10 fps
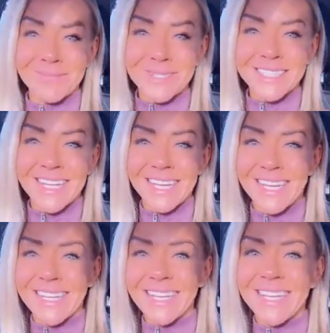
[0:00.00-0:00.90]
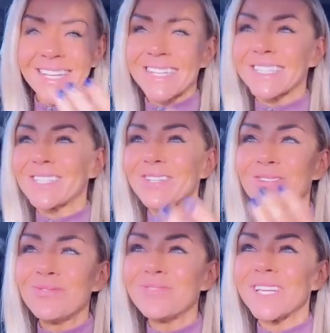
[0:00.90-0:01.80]
I'm just like eating this
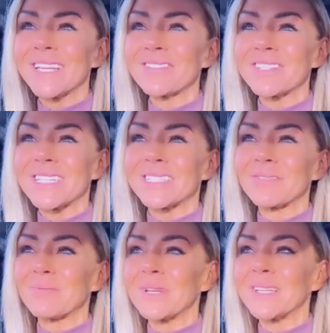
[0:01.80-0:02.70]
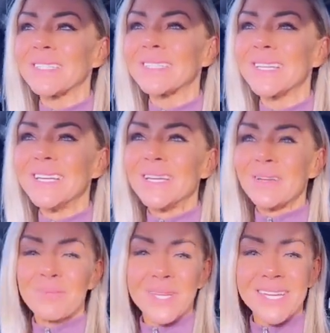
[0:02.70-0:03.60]
huge energy surplus
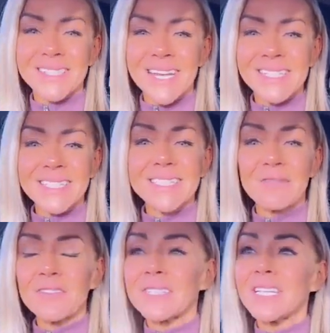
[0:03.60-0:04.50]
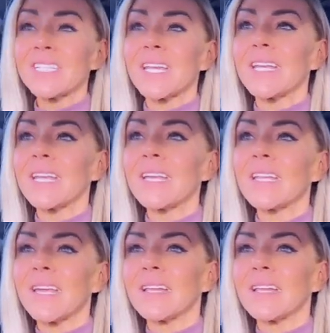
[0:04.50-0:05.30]
because I just didn't feel satiated.